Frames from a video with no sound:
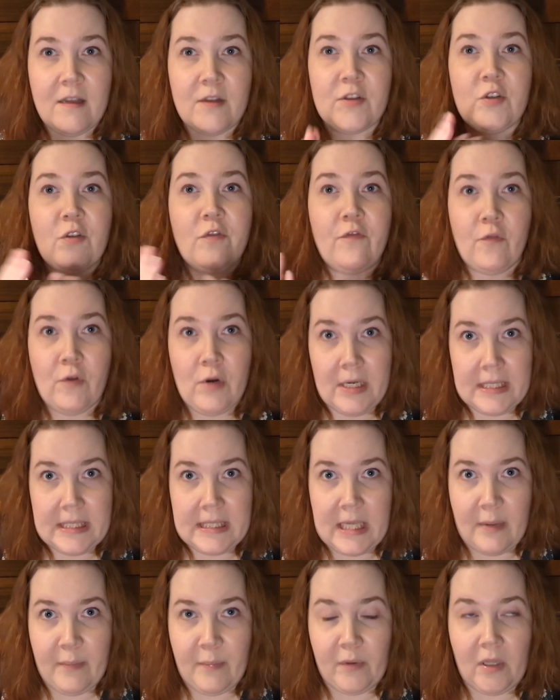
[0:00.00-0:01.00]
So for
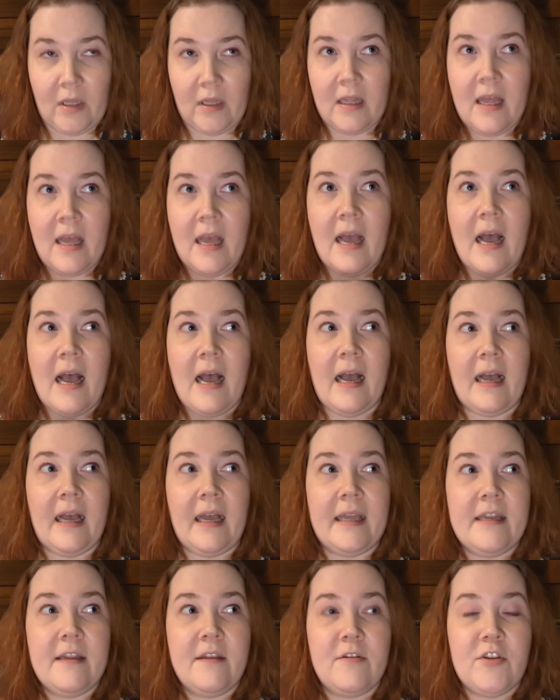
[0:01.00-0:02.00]
example,
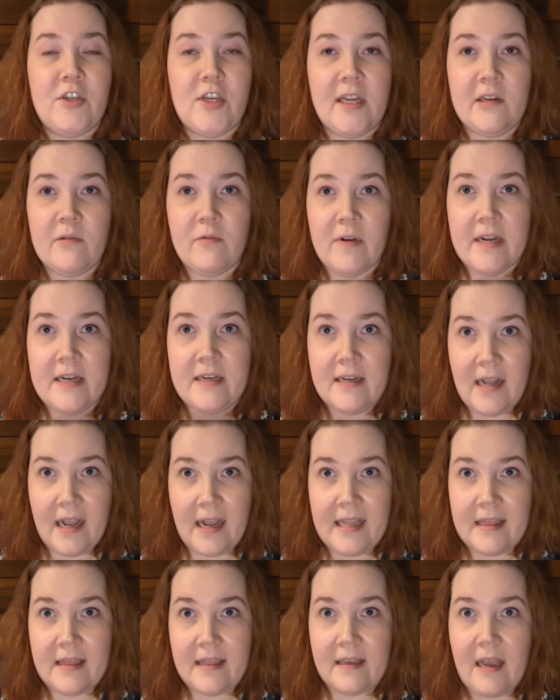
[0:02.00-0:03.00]
on January
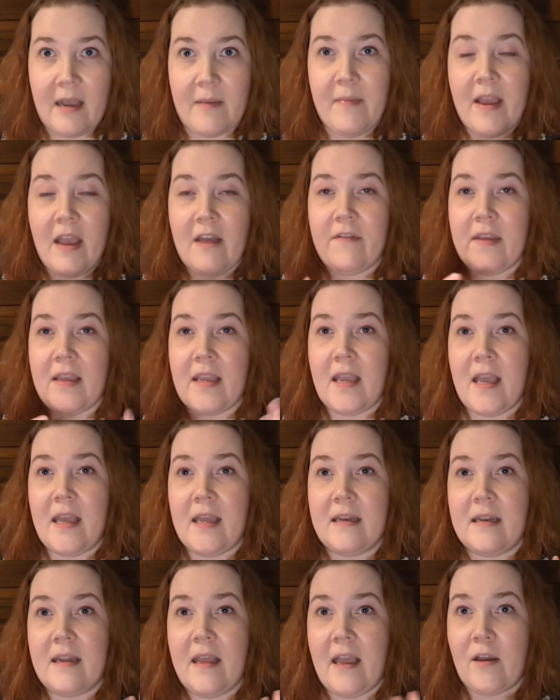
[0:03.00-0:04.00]
9th, I'm having
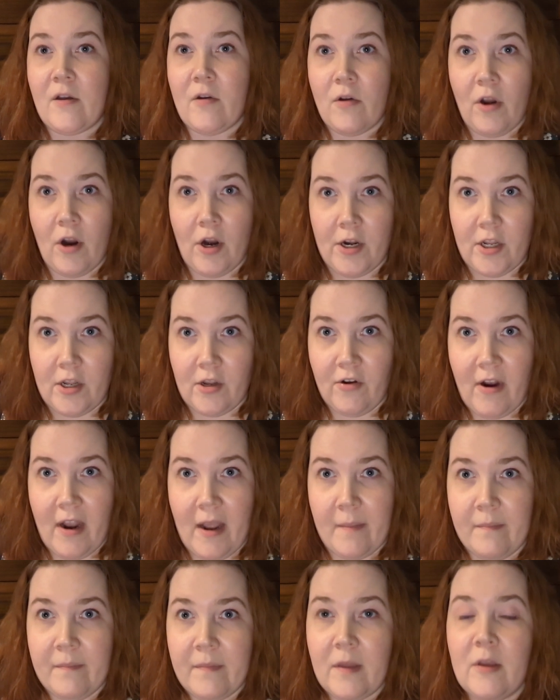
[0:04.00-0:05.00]
an
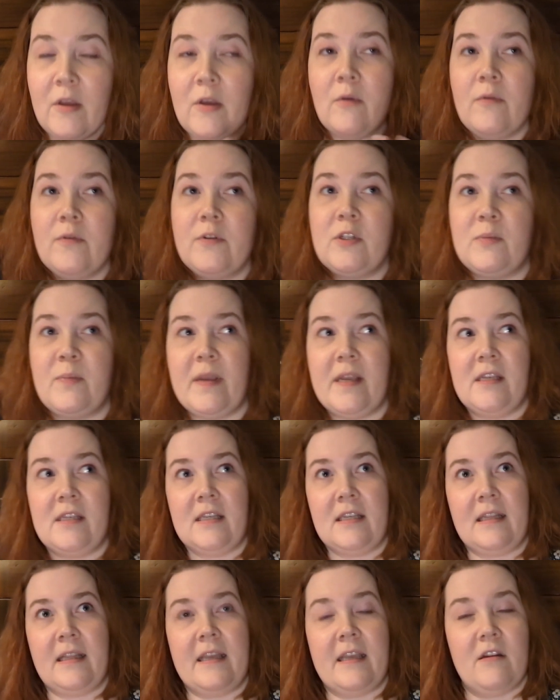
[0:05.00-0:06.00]
echocardiogram, which is
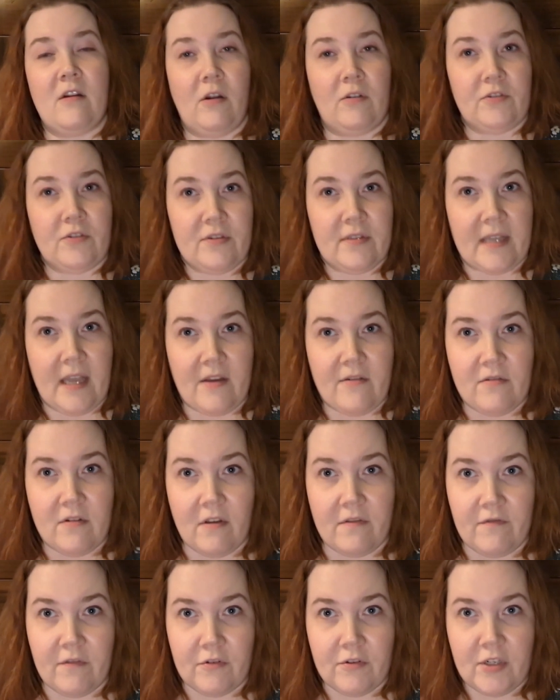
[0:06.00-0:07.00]
basically an ultrasound
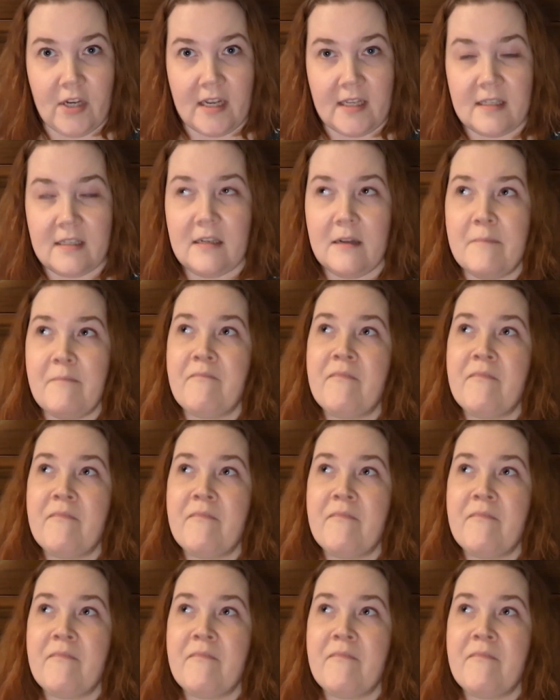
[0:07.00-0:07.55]
of your chest.